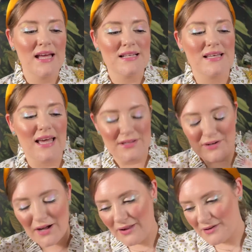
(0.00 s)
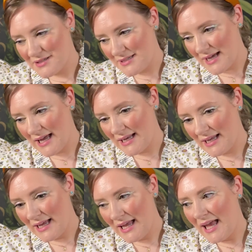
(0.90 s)
to get their colors
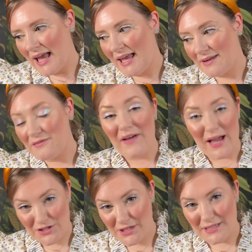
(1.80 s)
done, in fashion